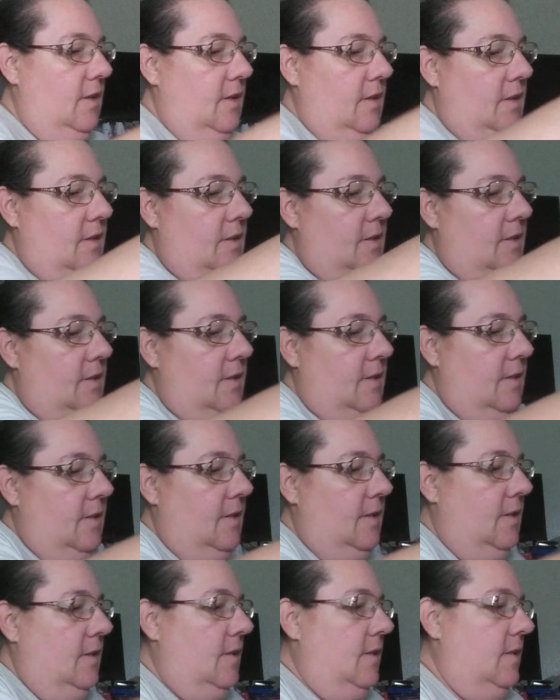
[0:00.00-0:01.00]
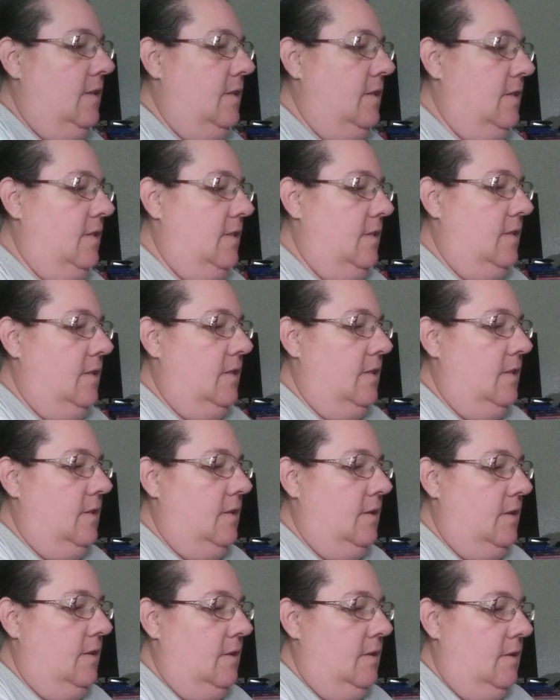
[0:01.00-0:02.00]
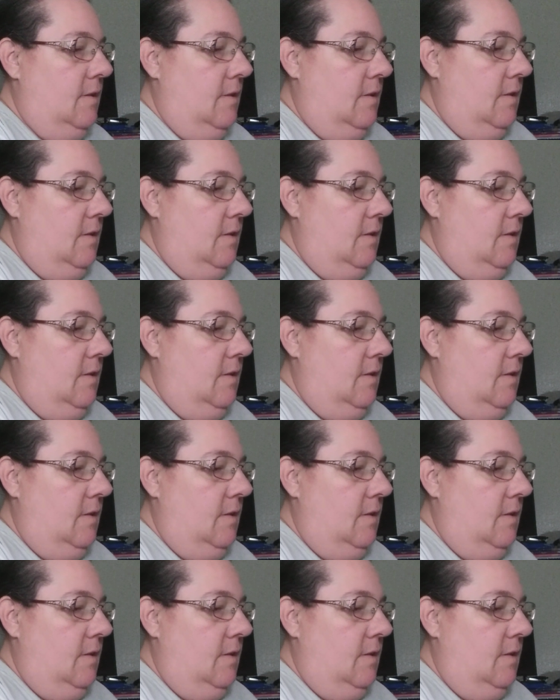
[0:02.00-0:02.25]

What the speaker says: Nothing is said.